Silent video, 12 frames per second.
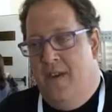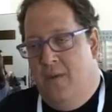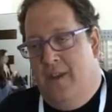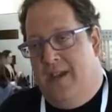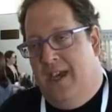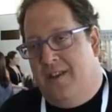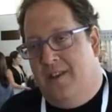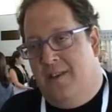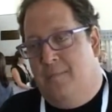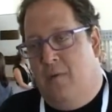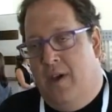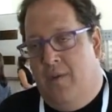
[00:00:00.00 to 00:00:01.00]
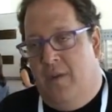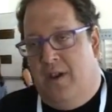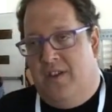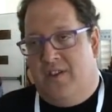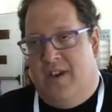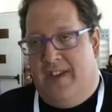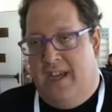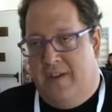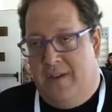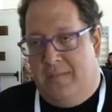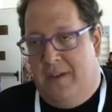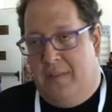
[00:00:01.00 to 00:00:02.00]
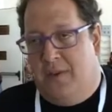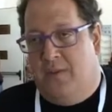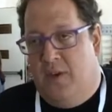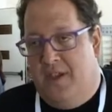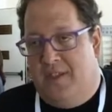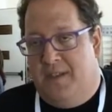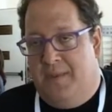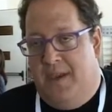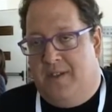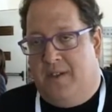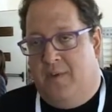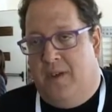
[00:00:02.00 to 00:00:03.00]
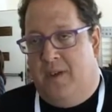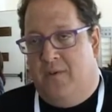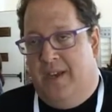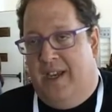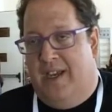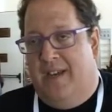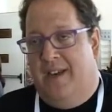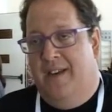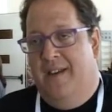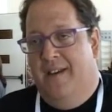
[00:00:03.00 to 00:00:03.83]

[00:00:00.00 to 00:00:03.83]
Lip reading: When you get to the point where you can start hearing people's voices based on what you read,